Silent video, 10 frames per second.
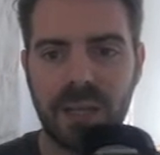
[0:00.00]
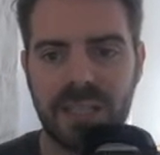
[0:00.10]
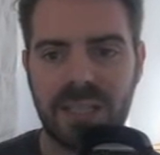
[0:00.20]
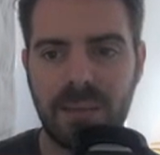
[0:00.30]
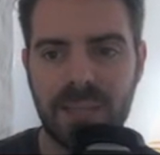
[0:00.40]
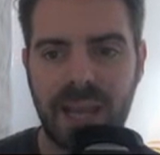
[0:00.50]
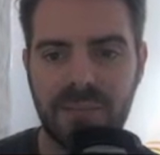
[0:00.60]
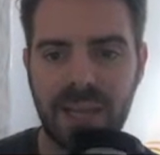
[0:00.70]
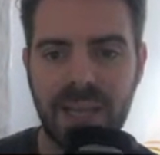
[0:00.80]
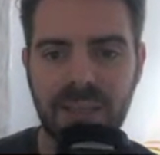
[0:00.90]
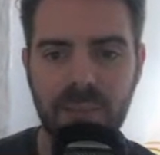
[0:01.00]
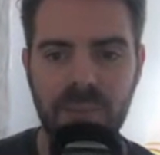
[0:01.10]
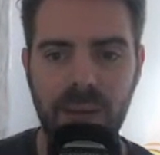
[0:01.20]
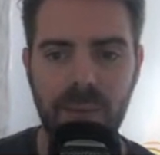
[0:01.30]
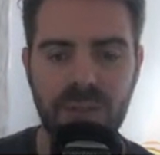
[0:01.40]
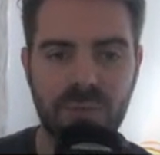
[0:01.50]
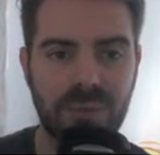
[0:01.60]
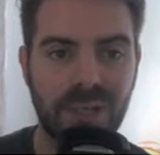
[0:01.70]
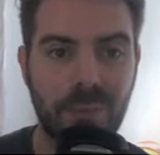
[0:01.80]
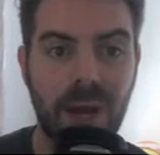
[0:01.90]
They seem to have it in them to be able to do
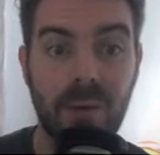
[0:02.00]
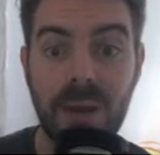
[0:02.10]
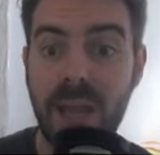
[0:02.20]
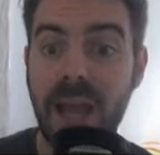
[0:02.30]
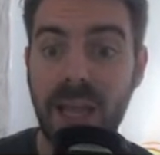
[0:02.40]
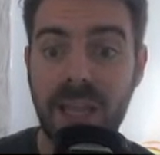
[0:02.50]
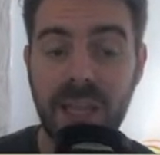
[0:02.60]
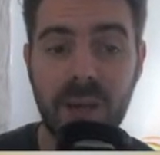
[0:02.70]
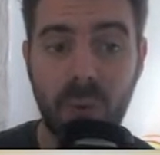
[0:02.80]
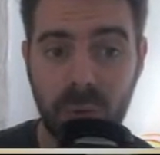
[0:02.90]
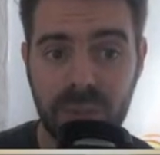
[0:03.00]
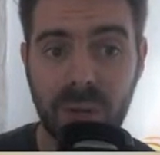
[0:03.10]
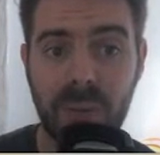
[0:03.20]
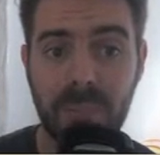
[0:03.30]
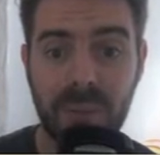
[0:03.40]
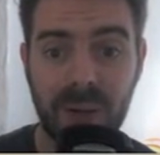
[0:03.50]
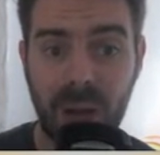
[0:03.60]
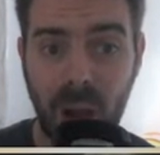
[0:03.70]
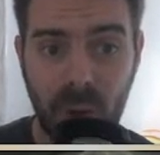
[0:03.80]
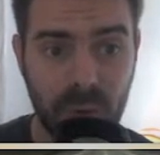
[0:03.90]
really well, and then they also
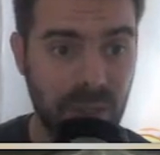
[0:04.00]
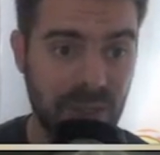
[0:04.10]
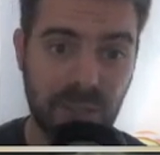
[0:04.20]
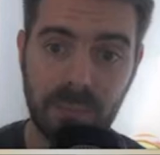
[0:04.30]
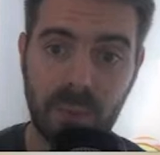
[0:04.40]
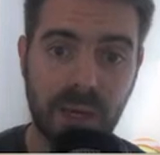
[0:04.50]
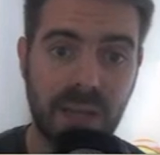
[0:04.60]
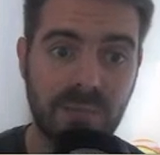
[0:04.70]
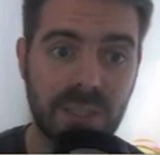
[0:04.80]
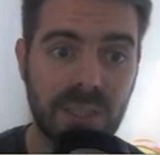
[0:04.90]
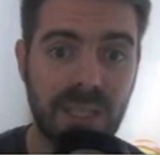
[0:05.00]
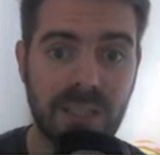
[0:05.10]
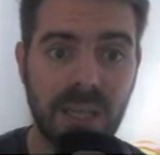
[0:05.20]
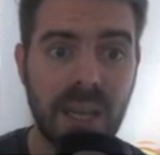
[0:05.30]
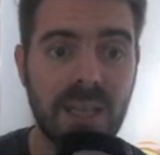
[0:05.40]
implode at some point every season.